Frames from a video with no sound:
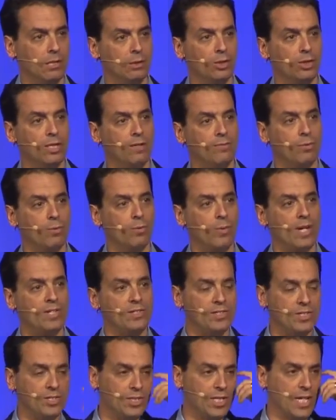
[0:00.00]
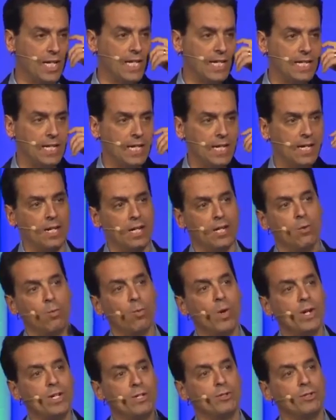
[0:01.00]
Looking for ways to say,
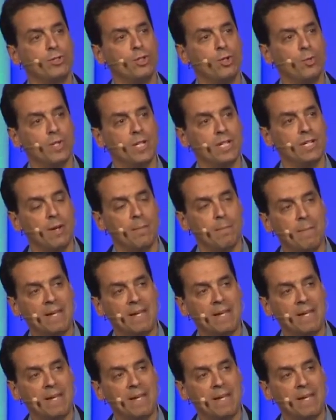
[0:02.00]
what you're doing